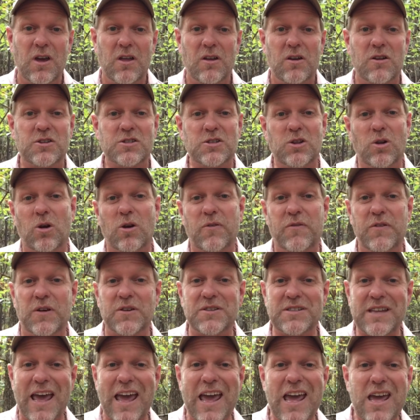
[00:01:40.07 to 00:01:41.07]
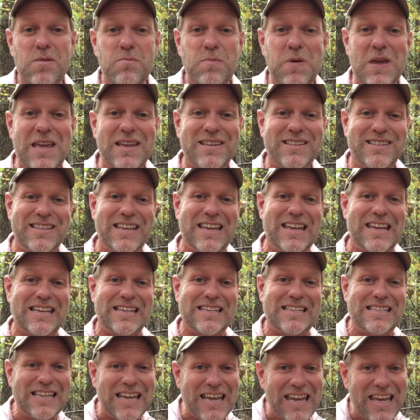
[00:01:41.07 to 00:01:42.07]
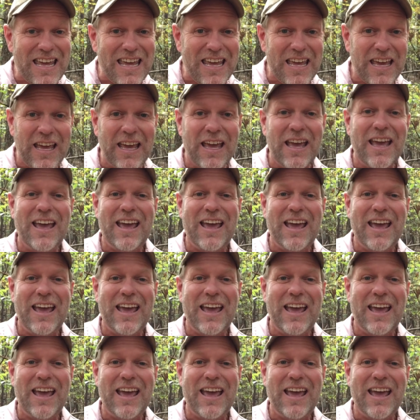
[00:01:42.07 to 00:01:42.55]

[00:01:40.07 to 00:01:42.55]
There's chlorophylls A, B, C, and D,